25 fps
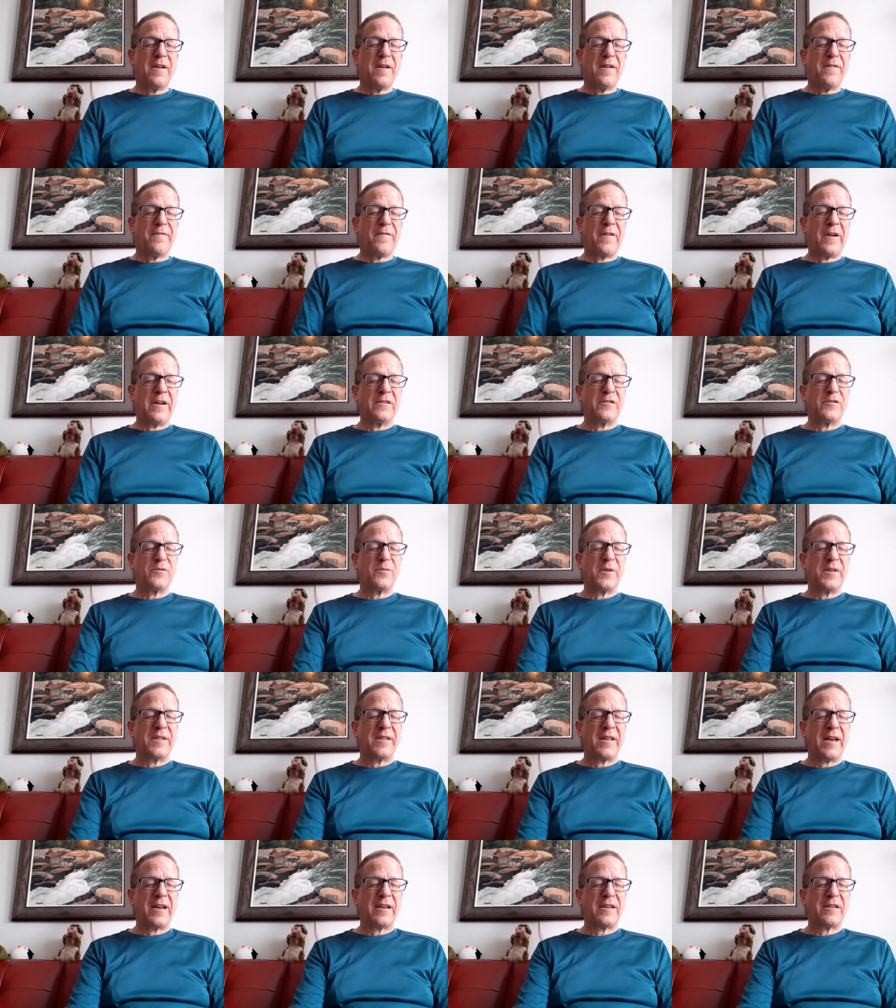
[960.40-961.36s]
Friends, we
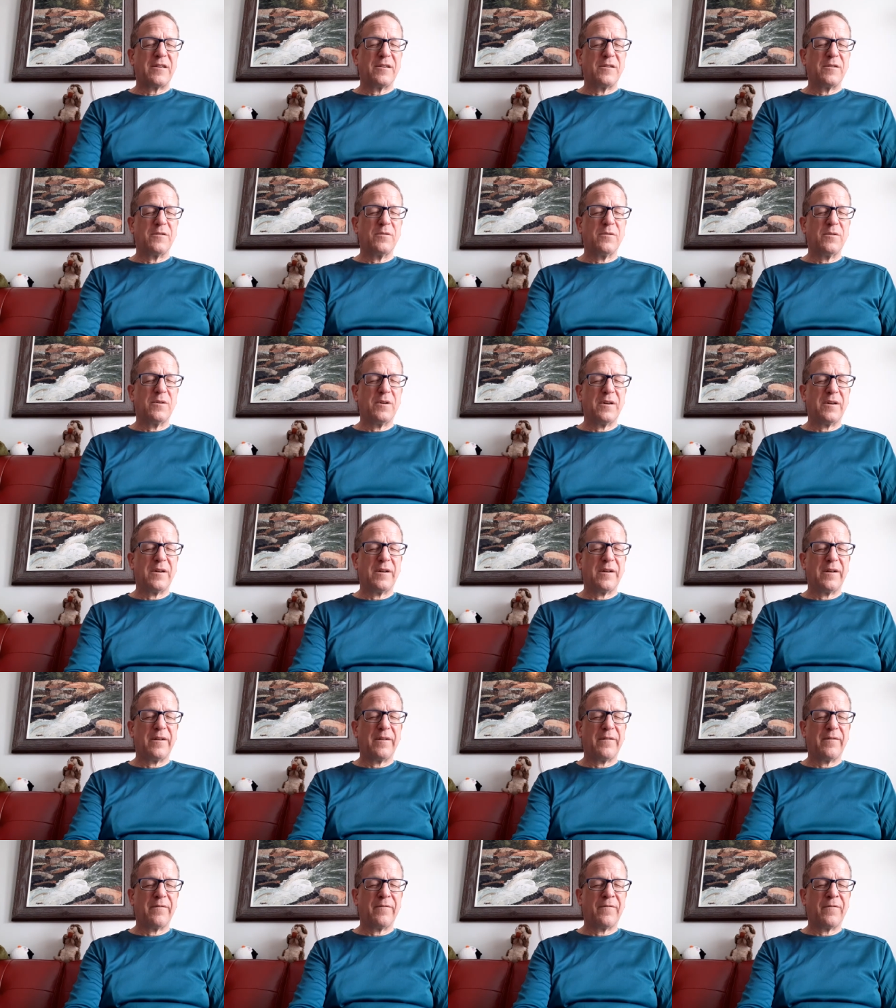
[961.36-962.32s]
thank you
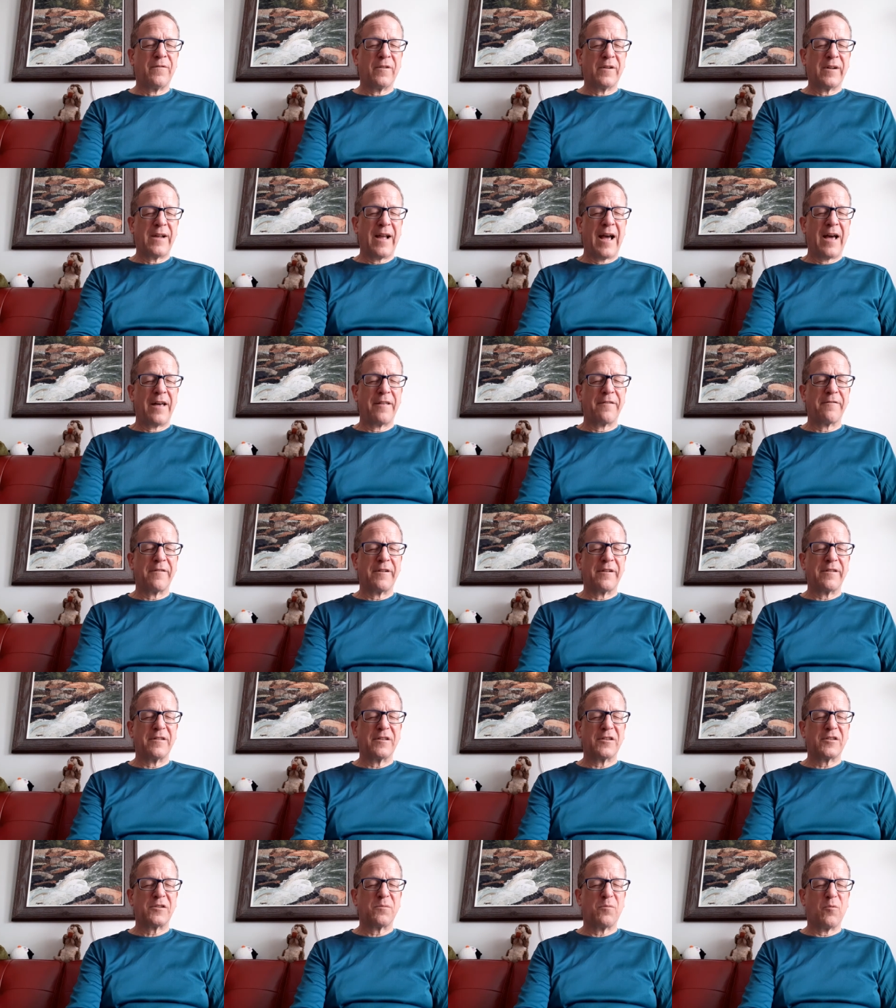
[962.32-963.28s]
for
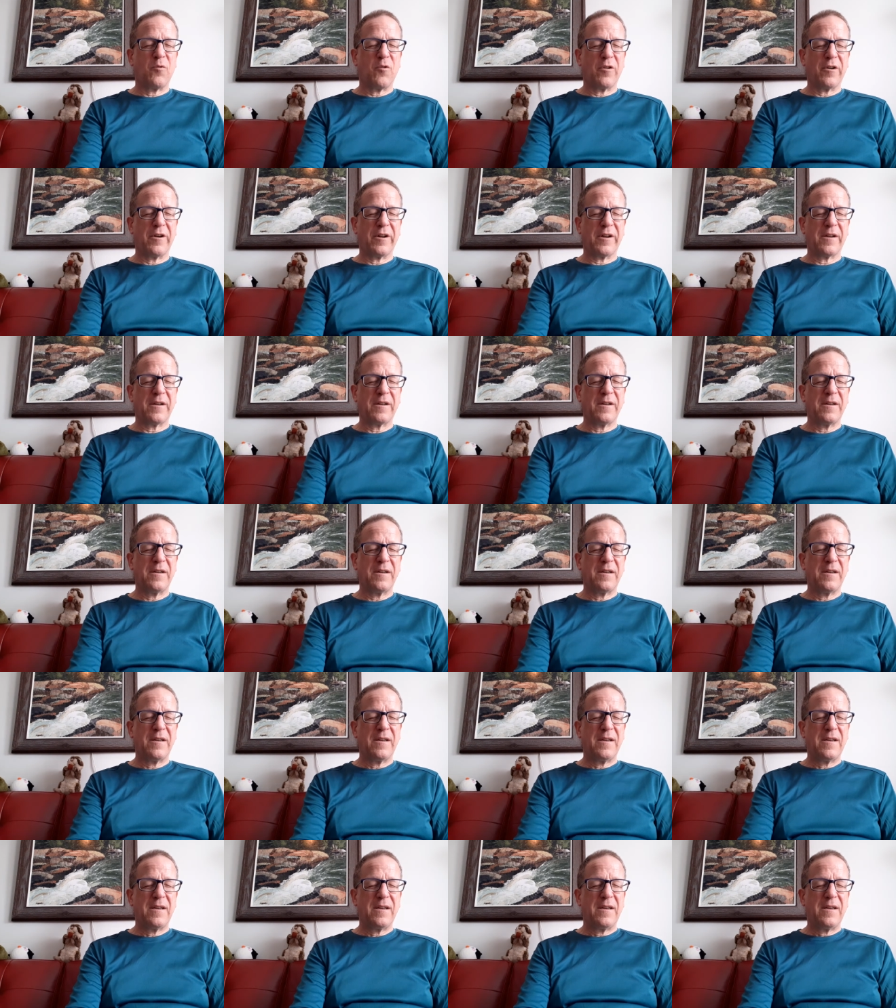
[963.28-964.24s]
gathering this morning.
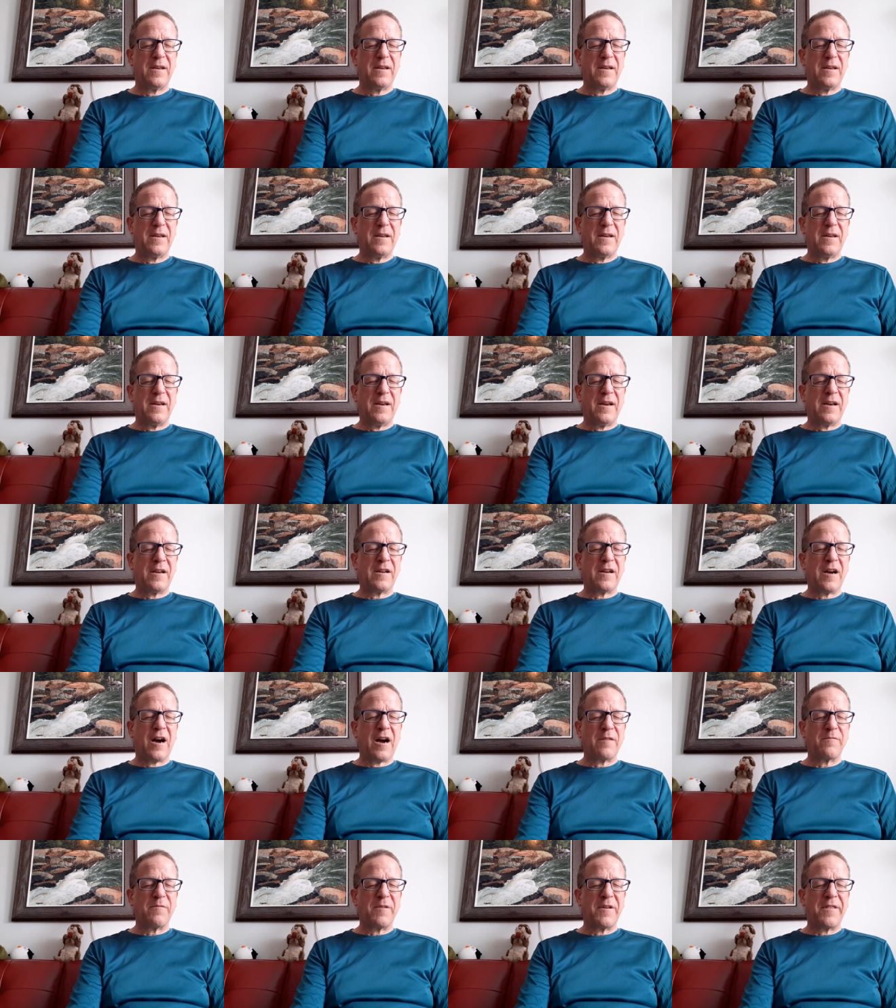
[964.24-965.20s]
And
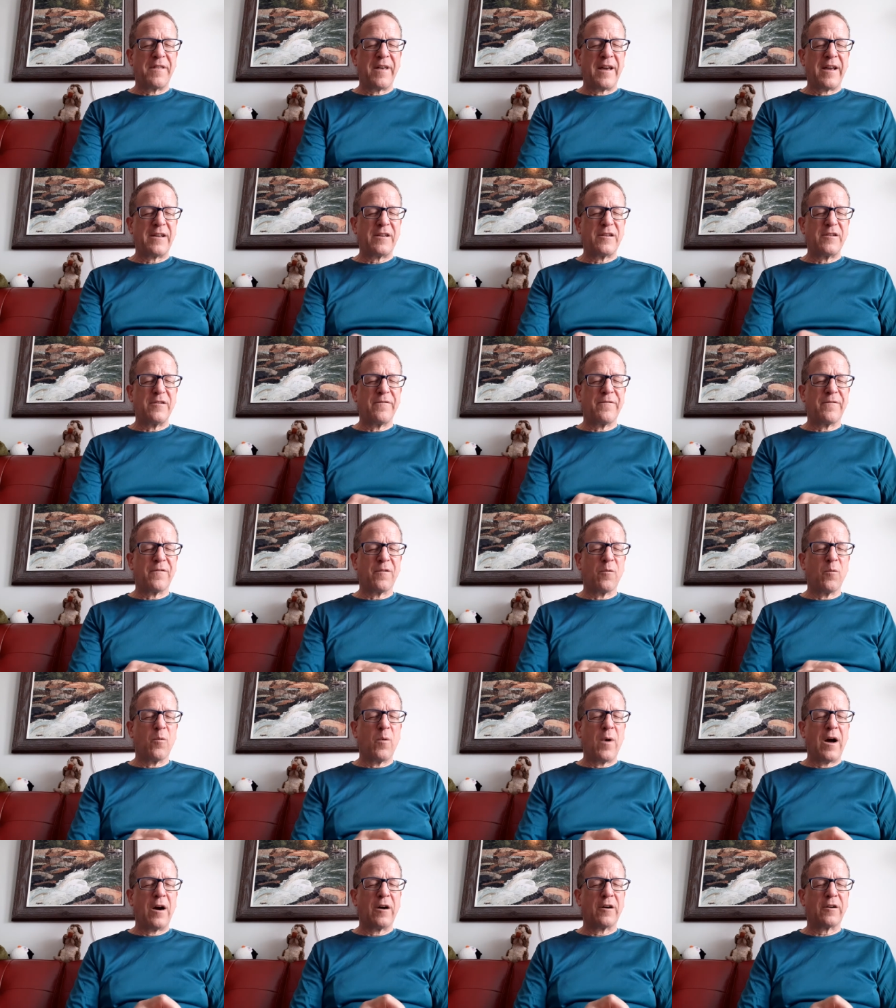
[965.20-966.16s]
God, we thank you for
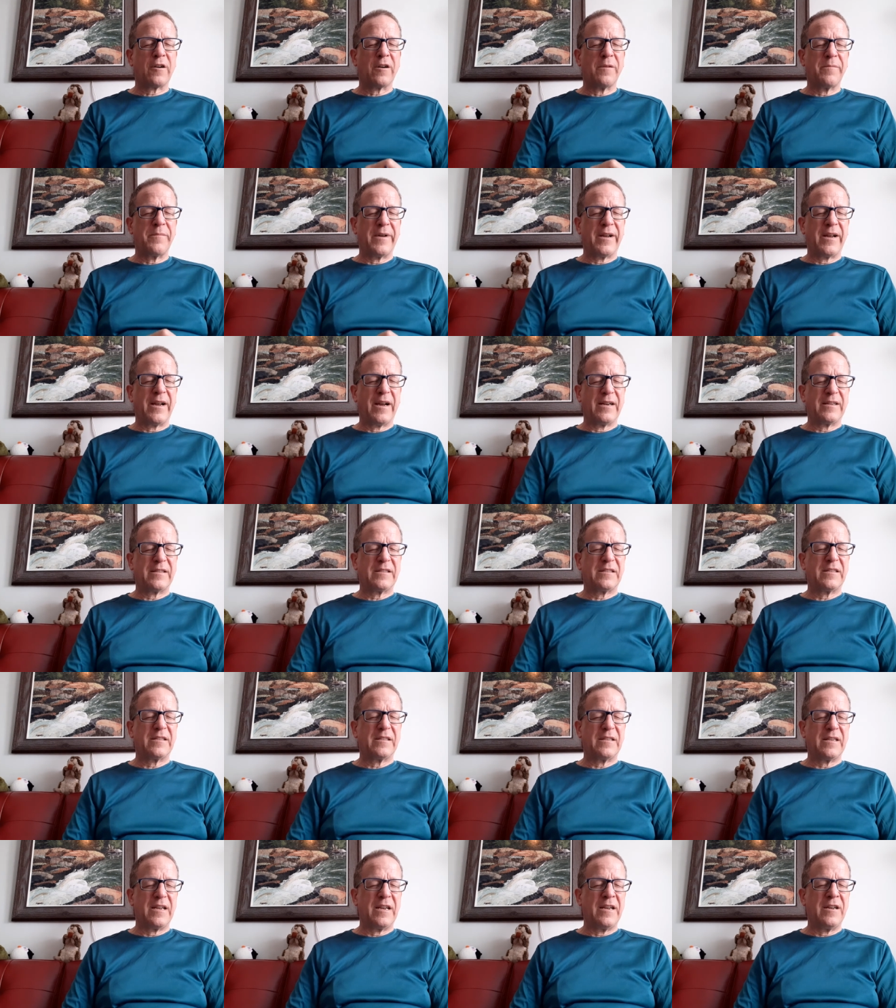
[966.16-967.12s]
welcoming
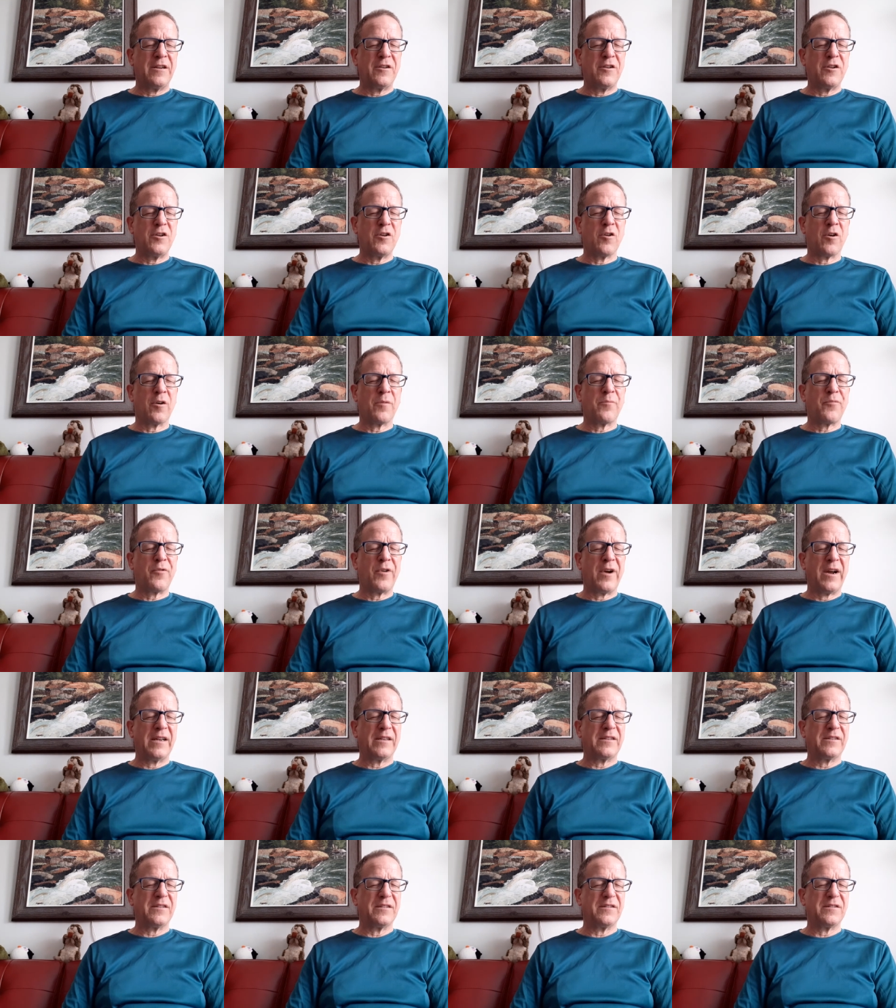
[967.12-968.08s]
us in your
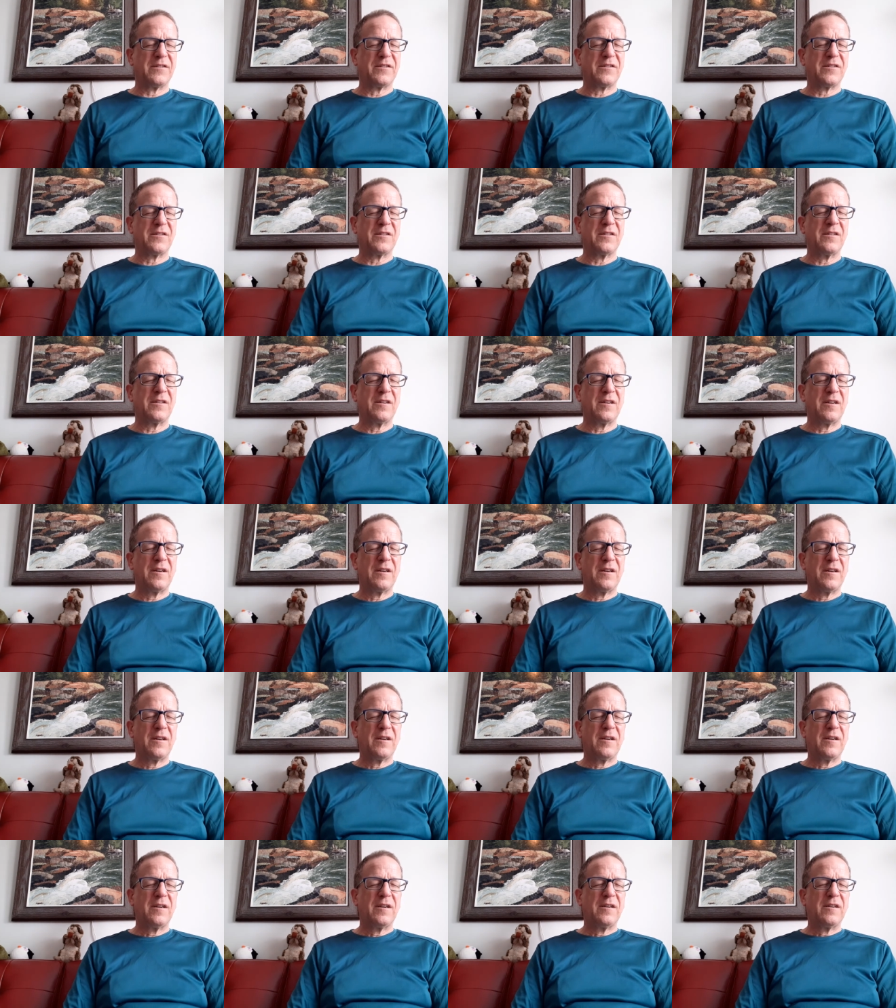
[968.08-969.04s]
presence
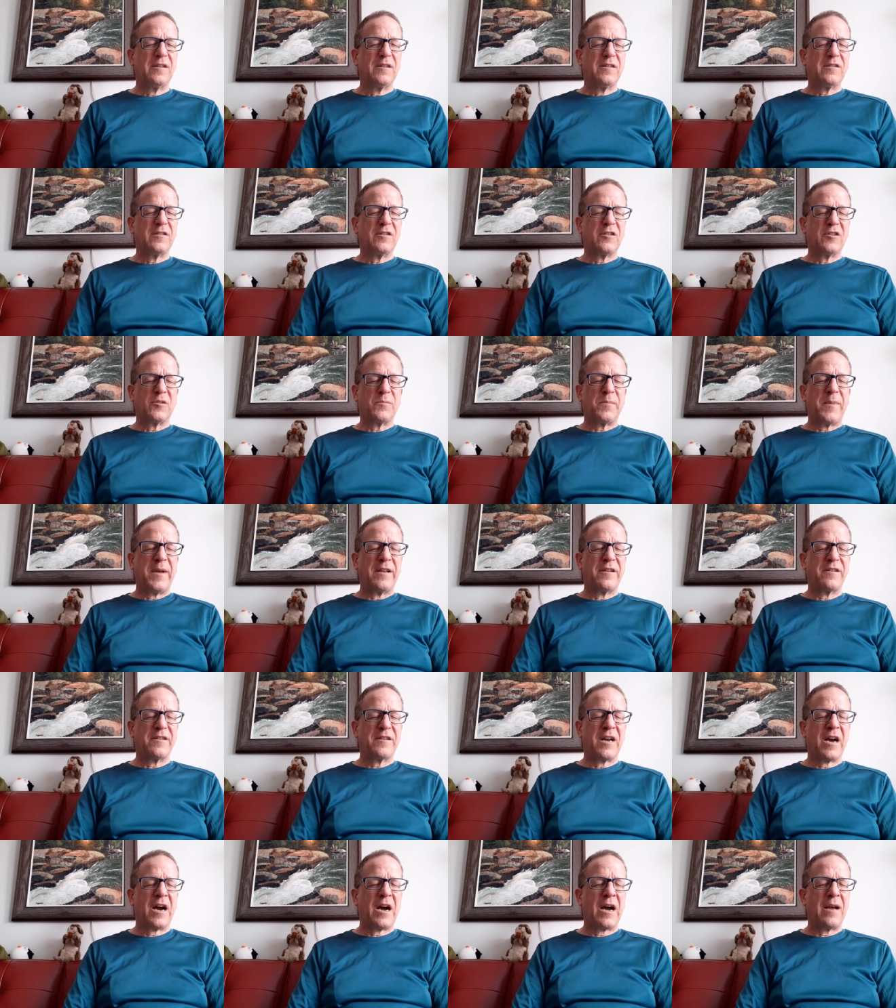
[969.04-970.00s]
to
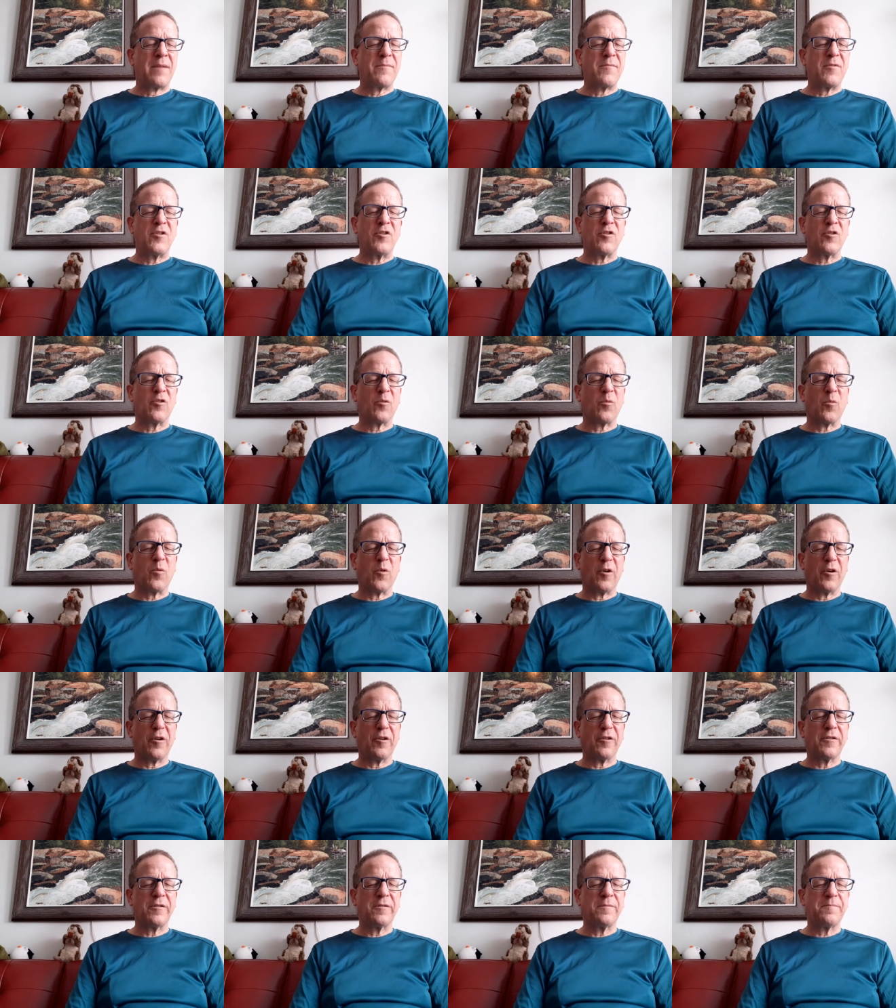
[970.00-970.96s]
spend time in your
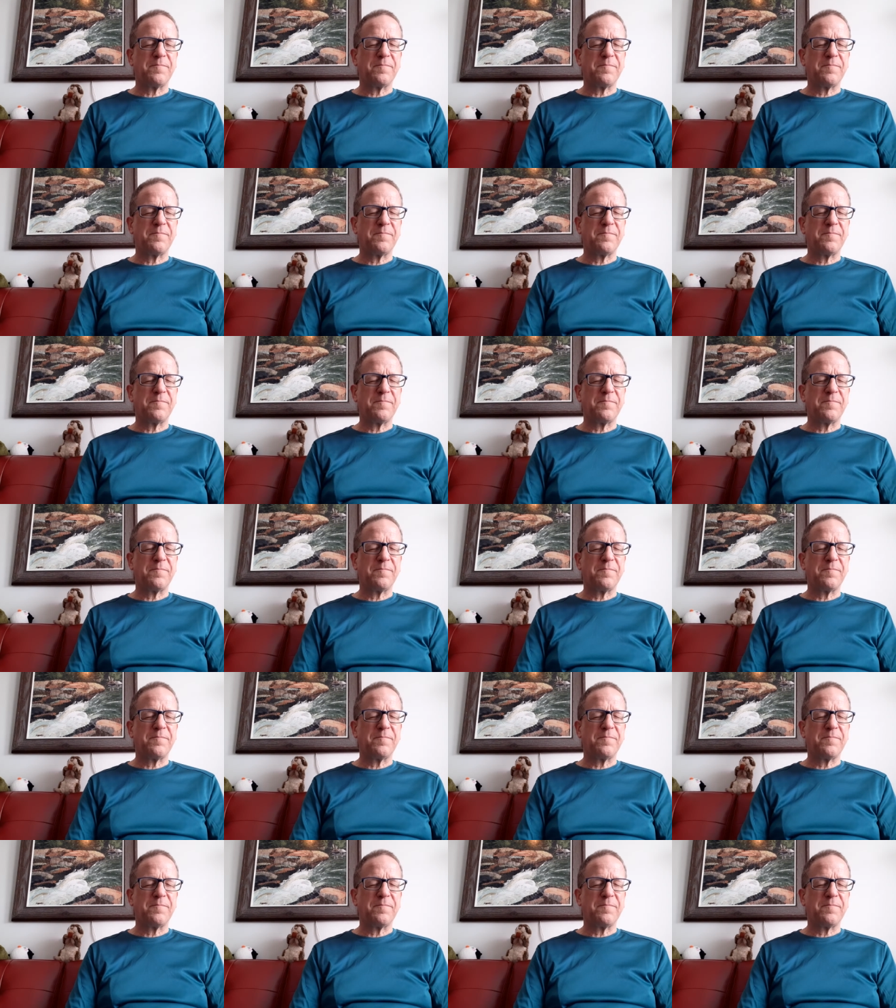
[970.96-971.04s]
word,